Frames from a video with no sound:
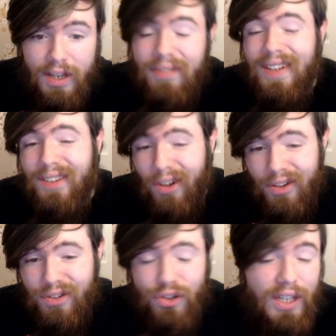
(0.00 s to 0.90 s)
If he
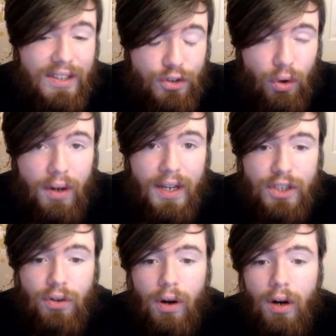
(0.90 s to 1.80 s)
does, you get to draw an
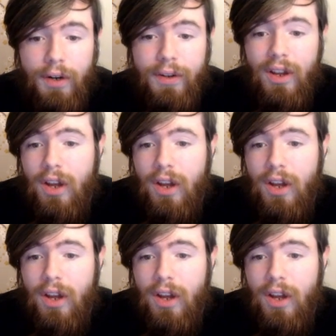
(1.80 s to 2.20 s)
extra card.